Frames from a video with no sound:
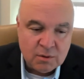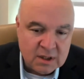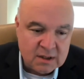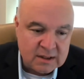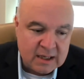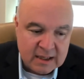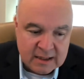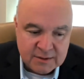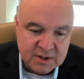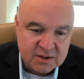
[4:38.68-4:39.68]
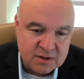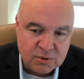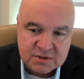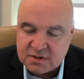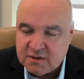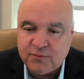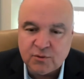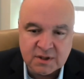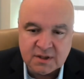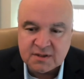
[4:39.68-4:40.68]
Well, I think that what's
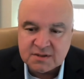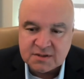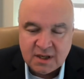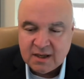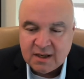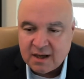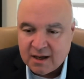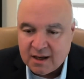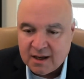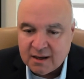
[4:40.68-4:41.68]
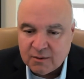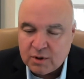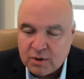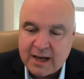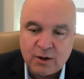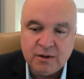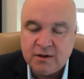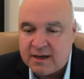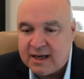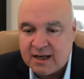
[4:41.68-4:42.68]
different is uh, we're not only
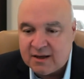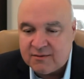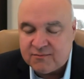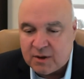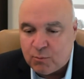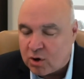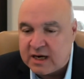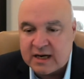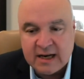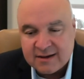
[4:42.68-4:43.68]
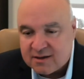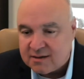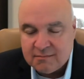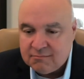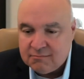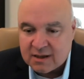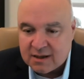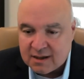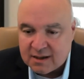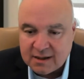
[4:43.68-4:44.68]
going to have a more connected uh,
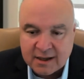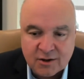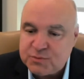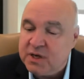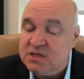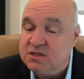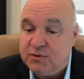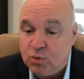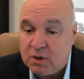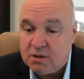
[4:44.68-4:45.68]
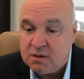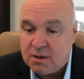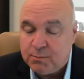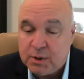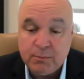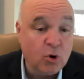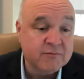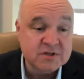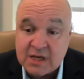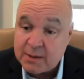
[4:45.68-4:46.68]
uh, airspace, if you will, but more
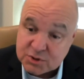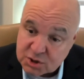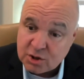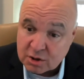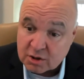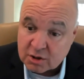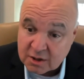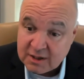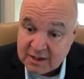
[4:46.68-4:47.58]
of a cyber secure.